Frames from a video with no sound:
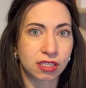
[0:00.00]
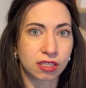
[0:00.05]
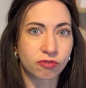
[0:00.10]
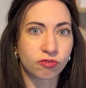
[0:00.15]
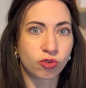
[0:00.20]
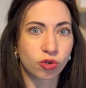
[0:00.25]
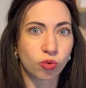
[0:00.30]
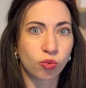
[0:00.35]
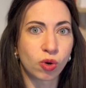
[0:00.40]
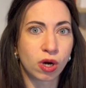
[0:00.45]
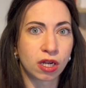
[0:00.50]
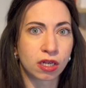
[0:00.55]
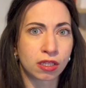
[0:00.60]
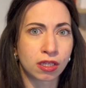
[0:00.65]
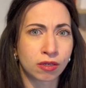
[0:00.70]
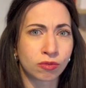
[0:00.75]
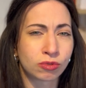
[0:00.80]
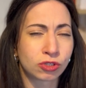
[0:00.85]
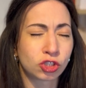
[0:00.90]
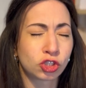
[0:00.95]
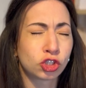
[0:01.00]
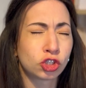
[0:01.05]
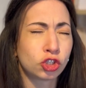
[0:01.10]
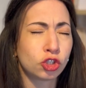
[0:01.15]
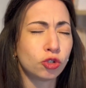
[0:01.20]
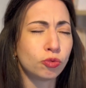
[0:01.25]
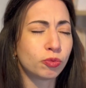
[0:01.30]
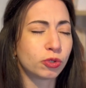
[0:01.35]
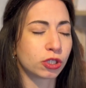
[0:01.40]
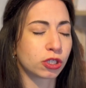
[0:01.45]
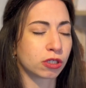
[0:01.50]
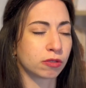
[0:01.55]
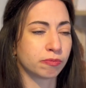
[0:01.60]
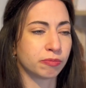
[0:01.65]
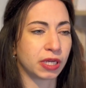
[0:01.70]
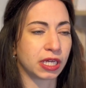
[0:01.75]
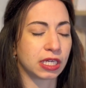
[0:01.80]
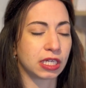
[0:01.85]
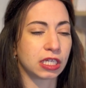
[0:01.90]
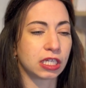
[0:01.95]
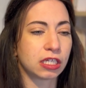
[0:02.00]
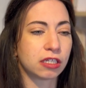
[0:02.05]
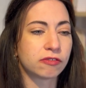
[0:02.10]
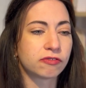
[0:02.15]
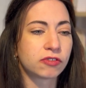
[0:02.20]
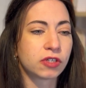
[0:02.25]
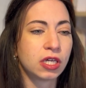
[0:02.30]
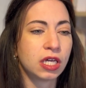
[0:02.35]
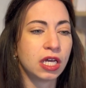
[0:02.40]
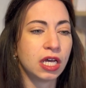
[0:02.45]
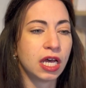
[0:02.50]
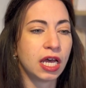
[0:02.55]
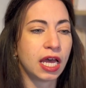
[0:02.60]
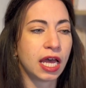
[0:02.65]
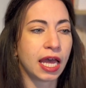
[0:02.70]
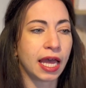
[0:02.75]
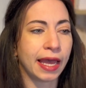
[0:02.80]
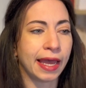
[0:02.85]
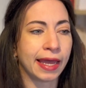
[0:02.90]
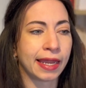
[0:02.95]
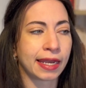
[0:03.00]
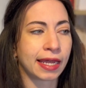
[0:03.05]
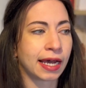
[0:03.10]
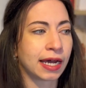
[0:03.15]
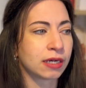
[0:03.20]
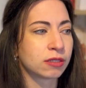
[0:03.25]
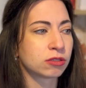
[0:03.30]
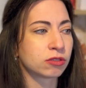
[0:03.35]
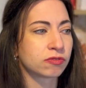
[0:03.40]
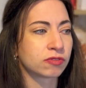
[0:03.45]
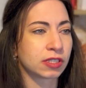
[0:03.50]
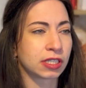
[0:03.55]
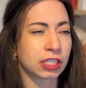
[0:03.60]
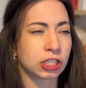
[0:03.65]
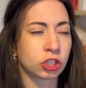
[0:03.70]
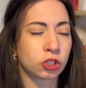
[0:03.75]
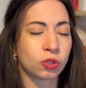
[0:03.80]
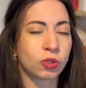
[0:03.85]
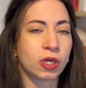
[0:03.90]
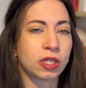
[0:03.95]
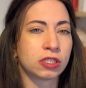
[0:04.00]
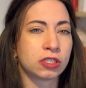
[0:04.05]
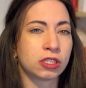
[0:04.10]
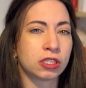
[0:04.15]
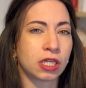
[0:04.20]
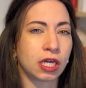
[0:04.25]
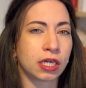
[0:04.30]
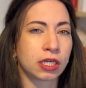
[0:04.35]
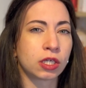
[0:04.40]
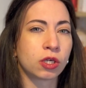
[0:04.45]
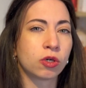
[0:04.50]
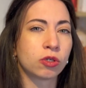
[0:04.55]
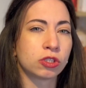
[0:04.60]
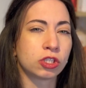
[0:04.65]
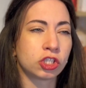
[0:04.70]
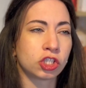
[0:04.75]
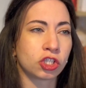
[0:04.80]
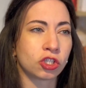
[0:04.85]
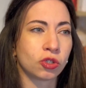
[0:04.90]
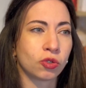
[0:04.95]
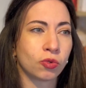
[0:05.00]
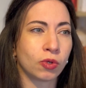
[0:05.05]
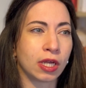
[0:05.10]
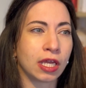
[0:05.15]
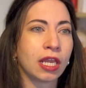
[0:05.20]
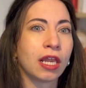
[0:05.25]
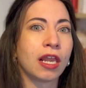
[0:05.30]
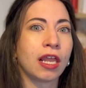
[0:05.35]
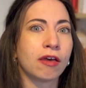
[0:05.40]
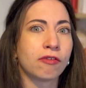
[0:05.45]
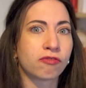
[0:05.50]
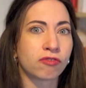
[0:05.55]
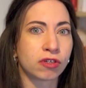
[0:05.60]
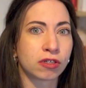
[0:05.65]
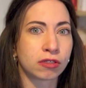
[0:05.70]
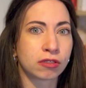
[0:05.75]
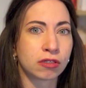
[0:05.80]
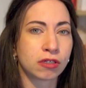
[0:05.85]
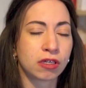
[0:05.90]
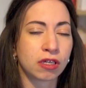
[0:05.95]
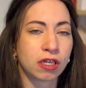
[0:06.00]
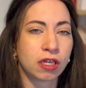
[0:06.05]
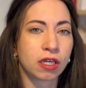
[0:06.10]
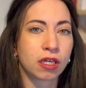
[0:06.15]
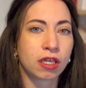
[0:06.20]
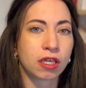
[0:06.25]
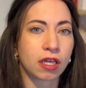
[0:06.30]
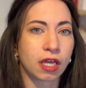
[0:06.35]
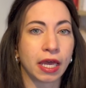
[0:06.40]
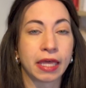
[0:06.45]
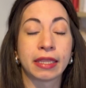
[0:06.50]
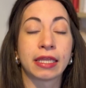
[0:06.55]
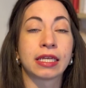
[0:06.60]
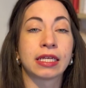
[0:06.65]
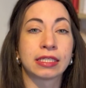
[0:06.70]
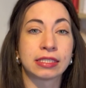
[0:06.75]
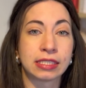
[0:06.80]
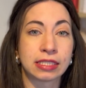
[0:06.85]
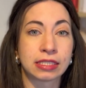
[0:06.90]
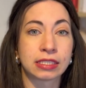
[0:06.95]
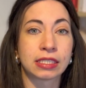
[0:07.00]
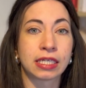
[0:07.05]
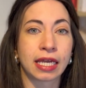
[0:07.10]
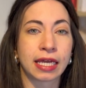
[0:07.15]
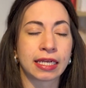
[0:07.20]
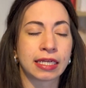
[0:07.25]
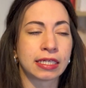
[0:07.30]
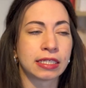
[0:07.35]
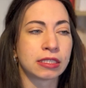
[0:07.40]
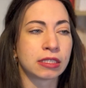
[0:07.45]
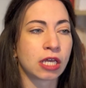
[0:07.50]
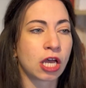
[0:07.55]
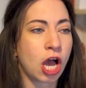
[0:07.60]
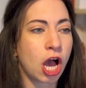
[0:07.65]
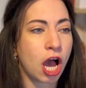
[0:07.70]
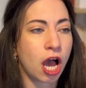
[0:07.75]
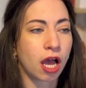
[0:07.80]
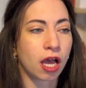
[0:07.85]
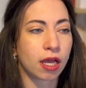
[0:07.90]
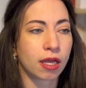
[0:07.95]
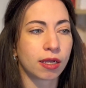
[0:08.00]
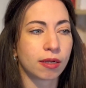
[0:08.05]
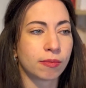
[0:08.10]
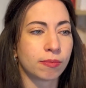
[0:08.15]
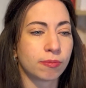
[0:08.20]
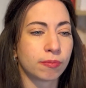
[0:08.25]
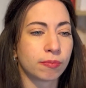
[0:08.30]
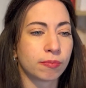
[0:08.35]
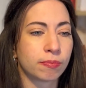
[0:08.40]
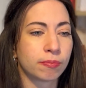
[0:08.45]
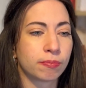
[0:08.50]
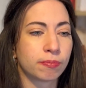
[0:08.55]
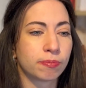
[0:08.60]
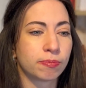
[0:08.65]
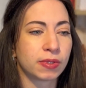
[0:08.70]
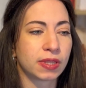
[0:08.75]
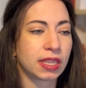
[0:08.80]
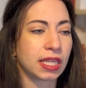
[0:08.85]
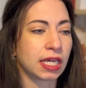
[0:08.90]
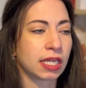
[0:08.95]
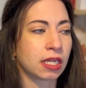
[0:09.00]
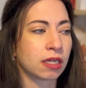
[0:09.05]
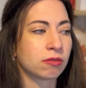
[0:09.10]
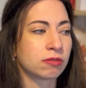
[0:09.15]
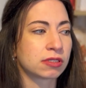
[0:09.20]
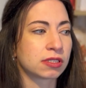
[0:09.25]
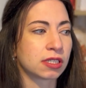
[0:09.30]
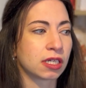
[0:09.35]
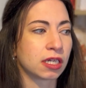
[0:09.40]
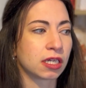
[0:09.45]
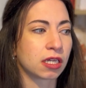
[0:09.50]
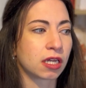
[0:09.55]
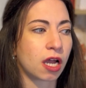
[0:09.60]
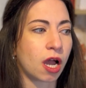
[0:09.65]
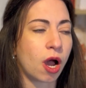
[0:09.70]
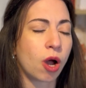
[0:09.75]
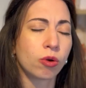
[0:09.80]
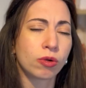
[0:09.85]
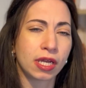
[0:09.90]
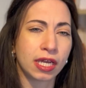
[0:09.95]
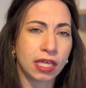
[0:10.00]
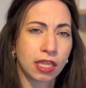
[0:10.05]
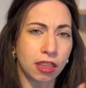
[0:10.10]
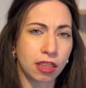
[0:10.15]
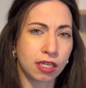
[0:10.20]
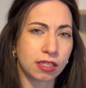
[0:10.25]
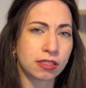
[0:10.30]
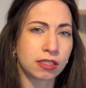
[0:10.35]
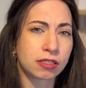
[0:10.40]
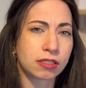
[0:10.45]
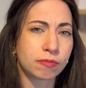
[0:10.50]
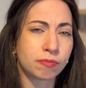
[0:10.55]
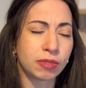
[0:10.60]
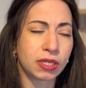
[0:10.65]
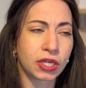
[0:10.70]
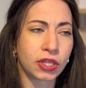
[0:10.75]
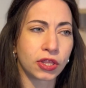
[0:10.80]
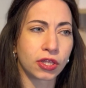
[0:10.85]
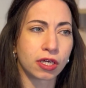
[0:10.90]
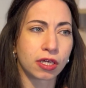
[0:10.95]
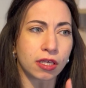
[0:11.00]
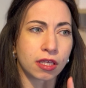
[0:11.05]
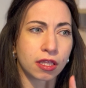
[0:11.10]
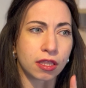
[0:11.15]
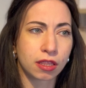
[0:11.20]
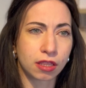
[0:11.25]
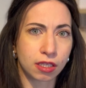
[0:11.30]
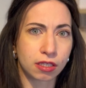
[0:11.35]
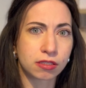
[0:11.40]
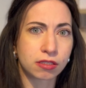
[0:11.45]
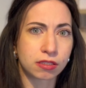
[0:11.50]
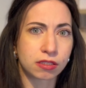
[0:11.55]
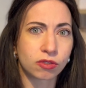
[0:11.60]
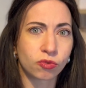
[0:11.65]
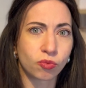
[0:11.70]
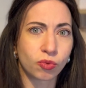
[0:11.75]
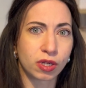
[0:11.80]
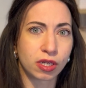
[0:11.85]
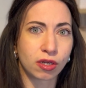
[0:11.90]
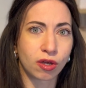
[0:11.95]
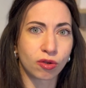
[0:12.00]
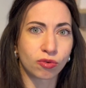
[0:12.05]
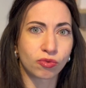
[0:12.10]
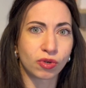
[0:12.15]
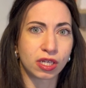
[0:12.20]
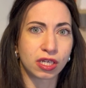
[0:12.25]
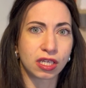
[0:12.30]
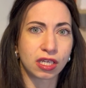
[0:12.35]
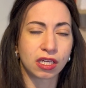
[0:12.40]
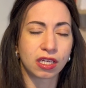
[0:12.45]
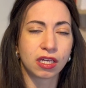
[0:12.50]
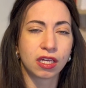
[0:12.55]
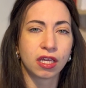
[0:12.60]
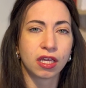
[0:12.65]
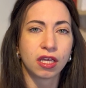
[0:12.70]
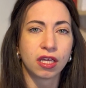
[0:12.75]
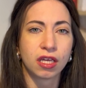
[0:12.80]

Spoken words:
for one that was super competitive, and out of like 200 I got to 11, and then I didn't get it. But then I was like, okay, this is a big thing, this is a win already,